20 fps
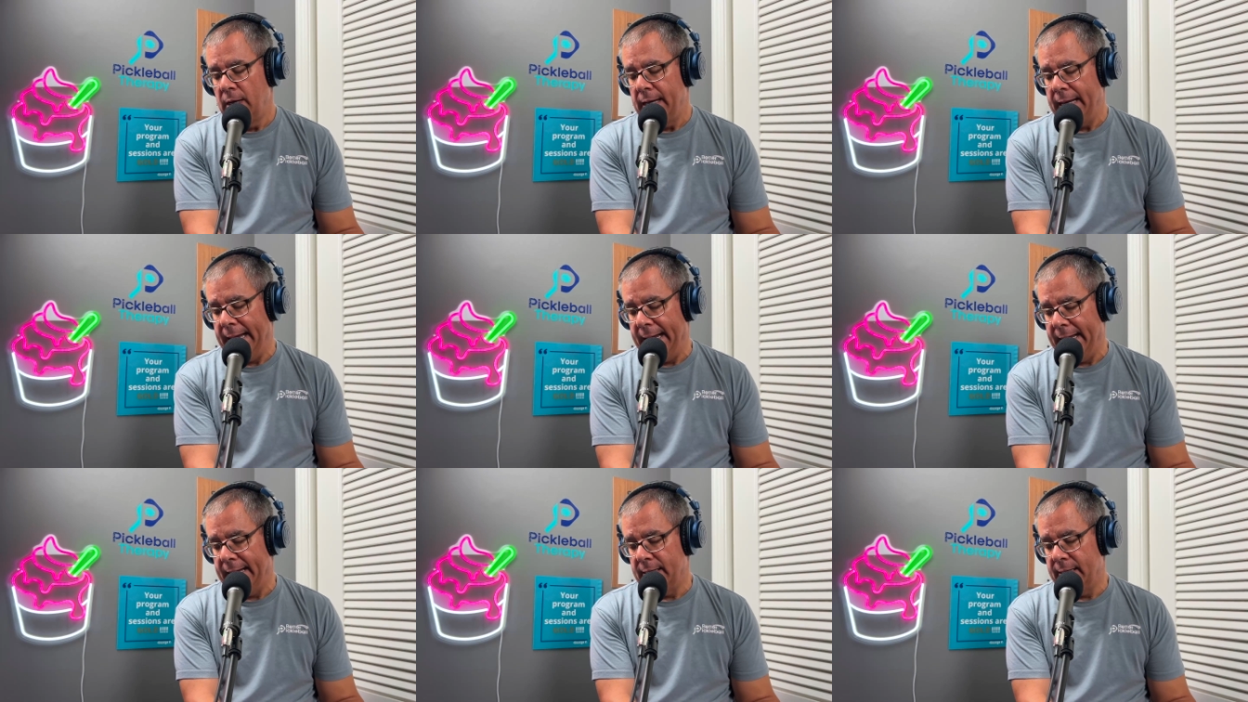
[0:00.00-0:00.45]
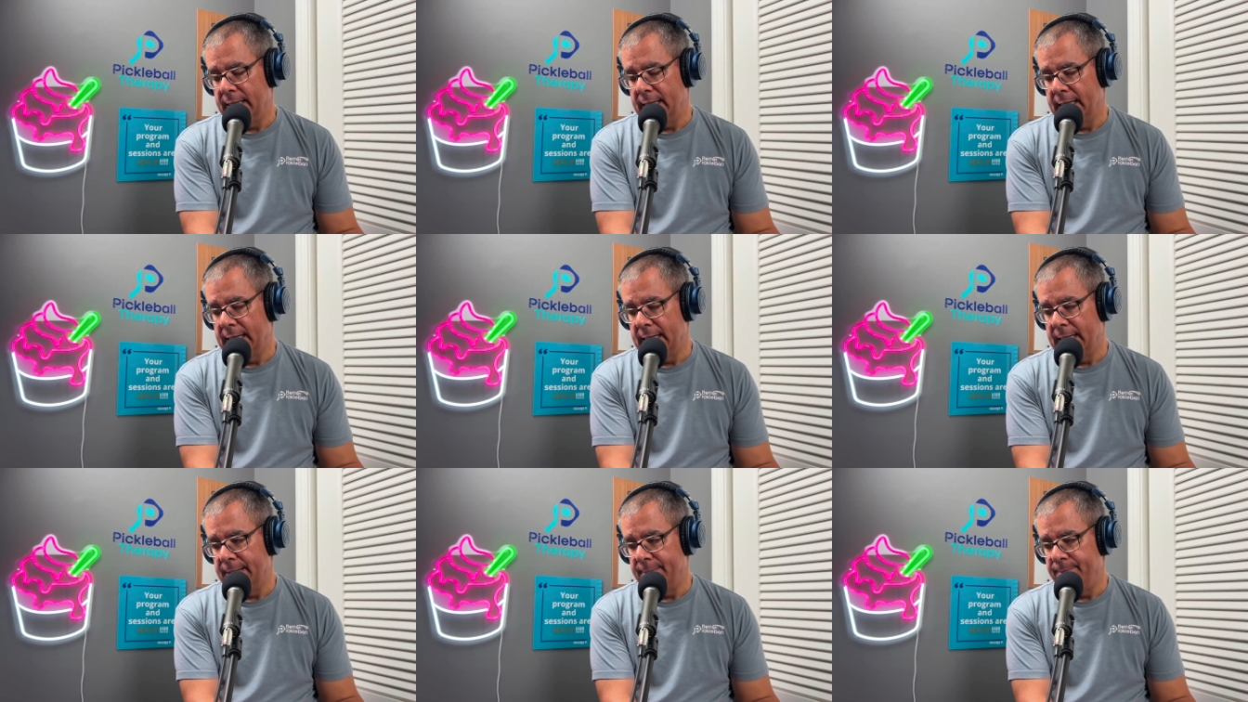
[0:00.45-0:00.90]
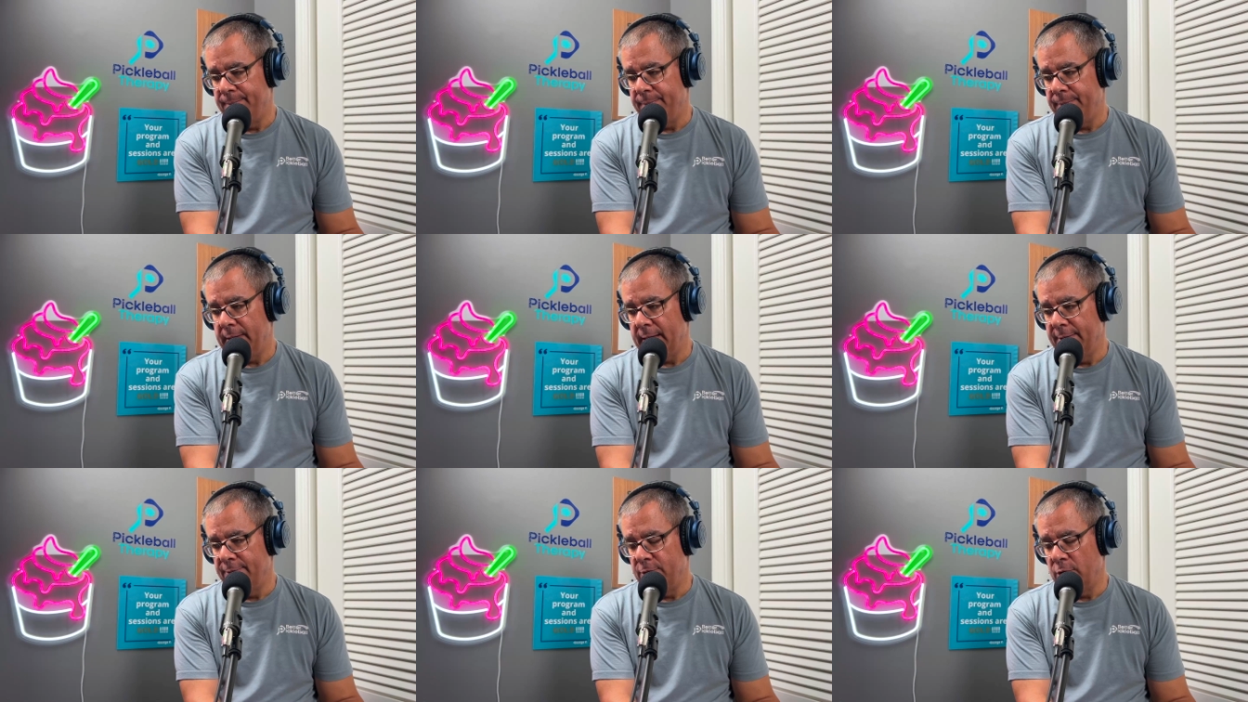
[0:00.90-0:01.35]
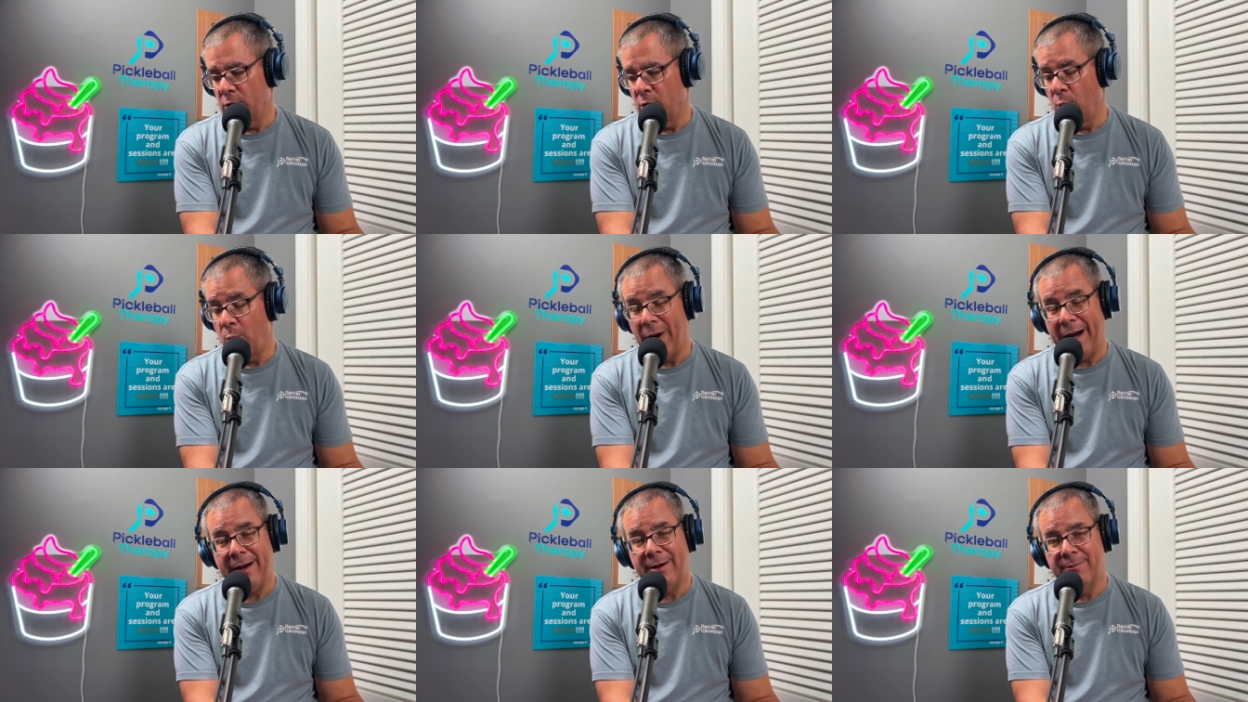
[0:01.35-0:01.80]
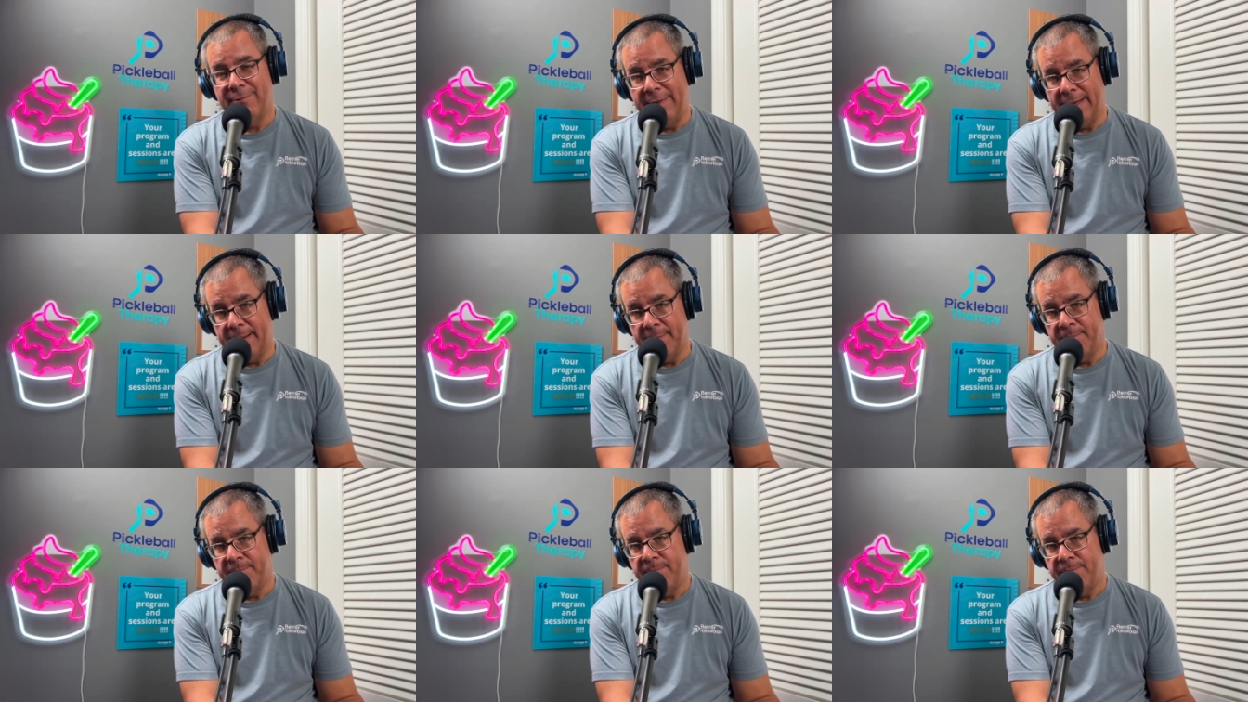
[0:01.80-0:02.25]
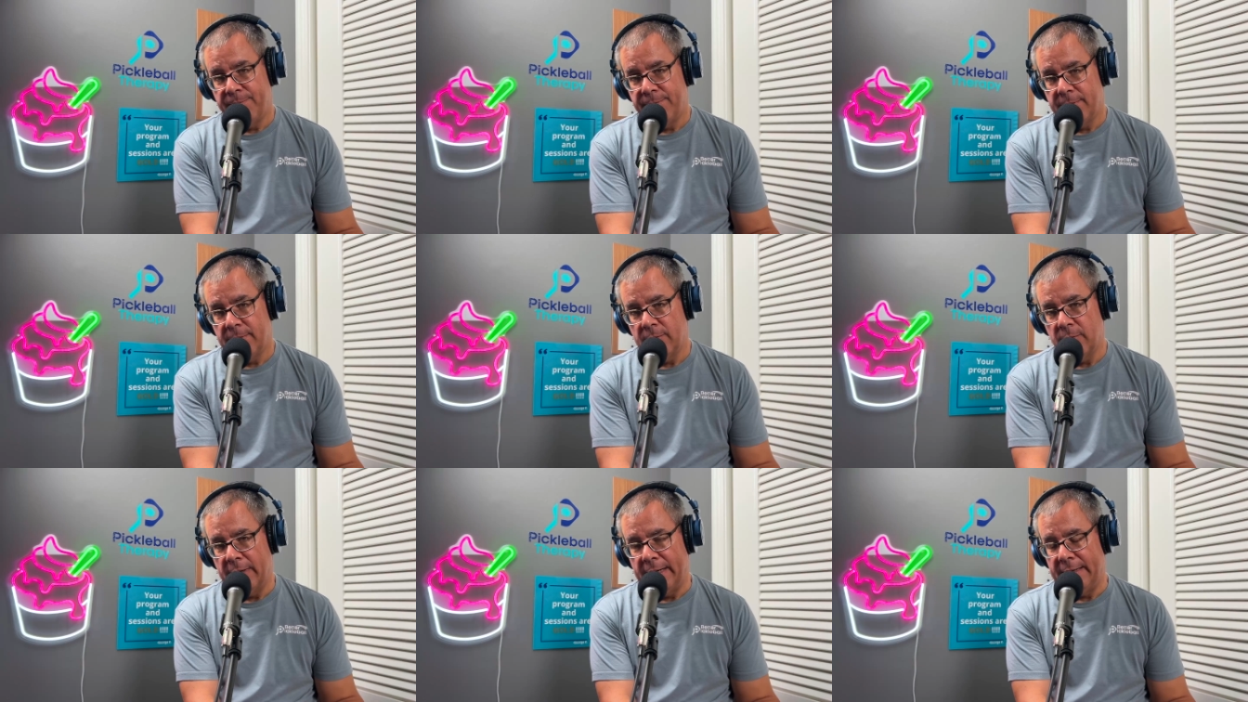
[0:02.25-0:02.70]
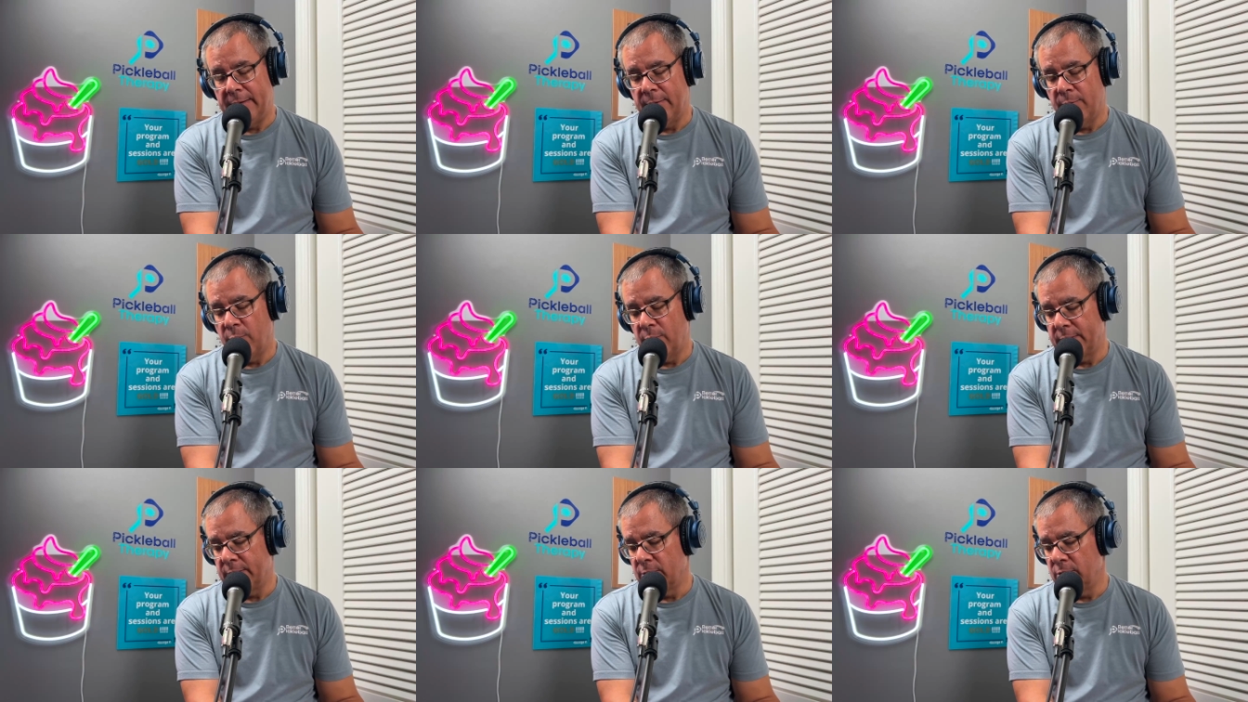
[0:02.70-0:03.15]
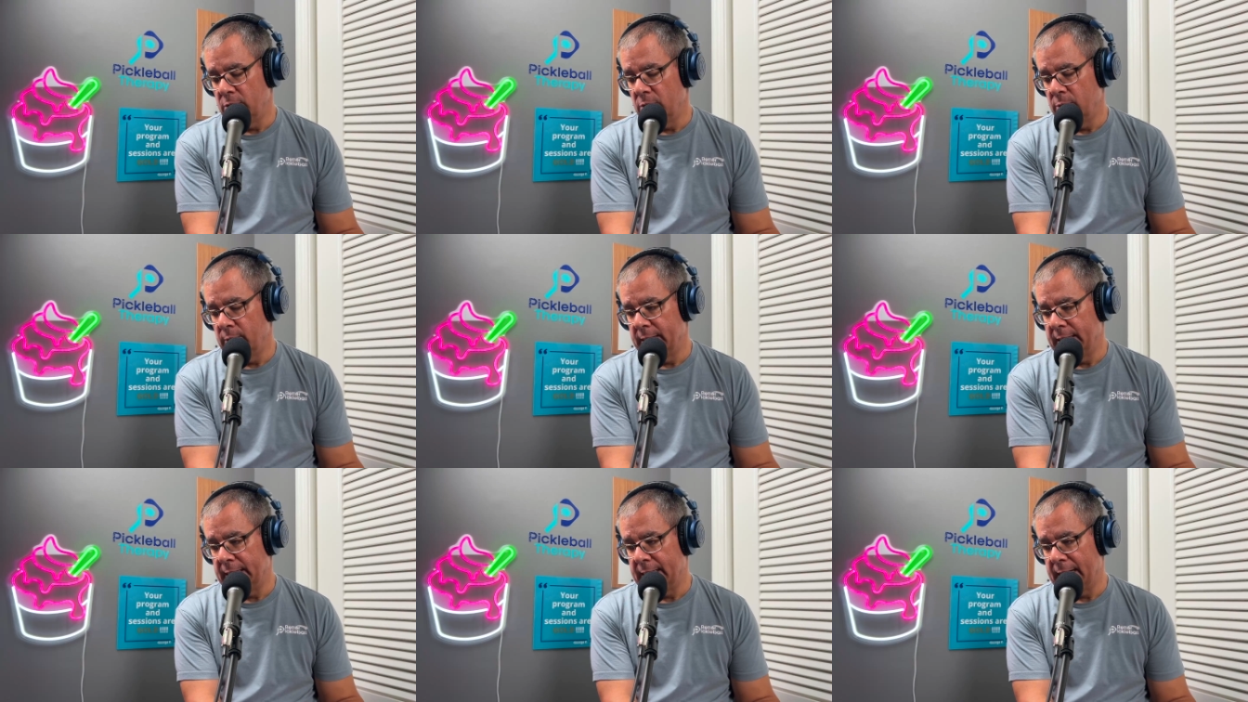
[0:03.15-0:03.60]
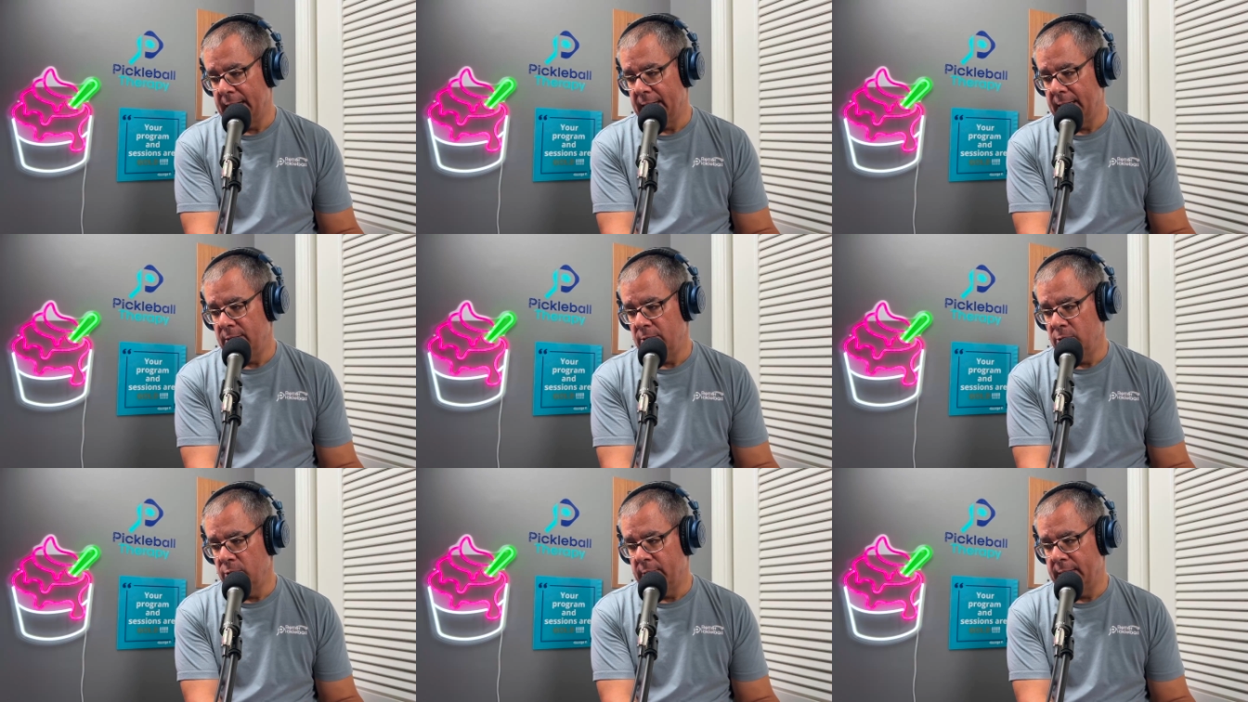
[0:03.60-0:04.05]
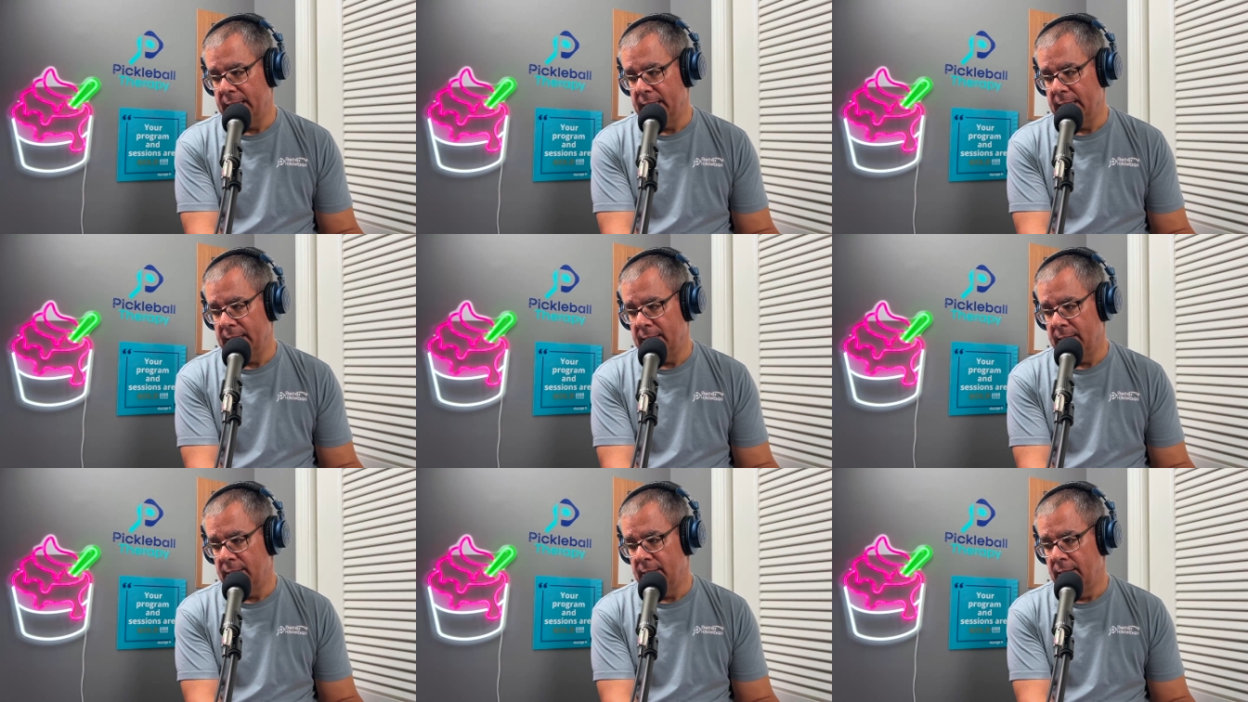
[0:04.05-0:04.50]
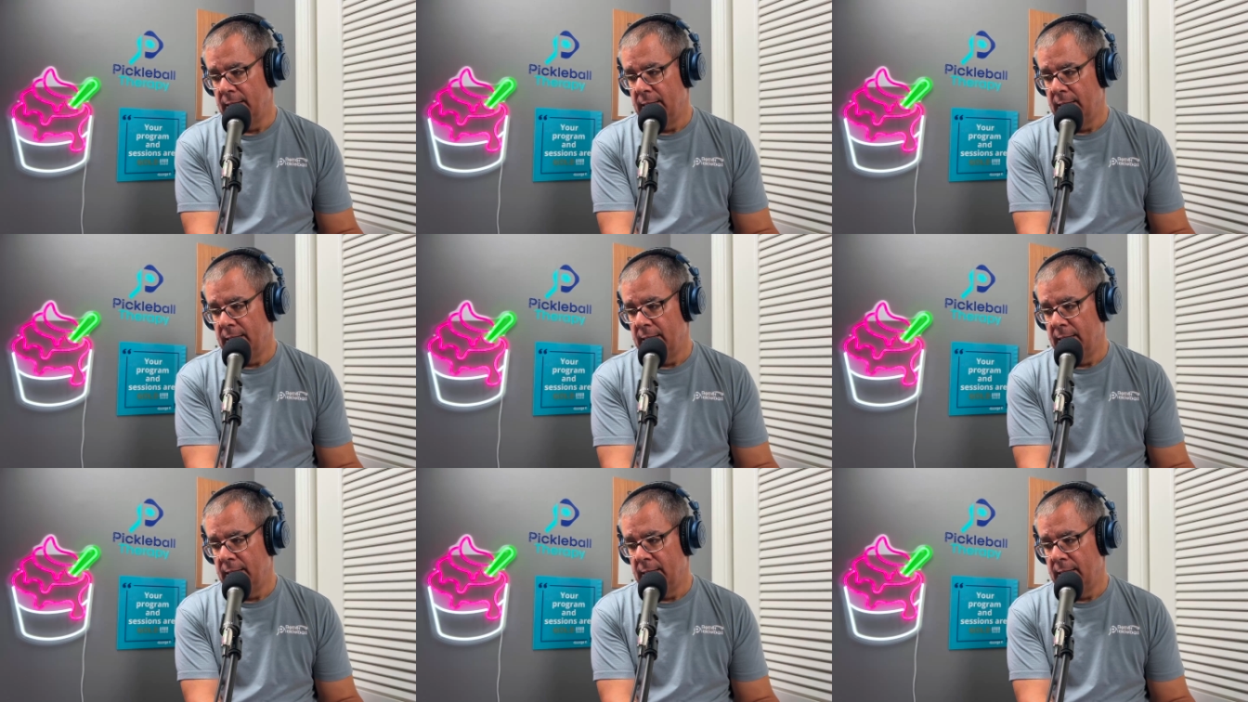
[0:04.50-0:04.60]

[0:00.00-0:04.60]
And if you're aware of them, right, and what they're doing, then you can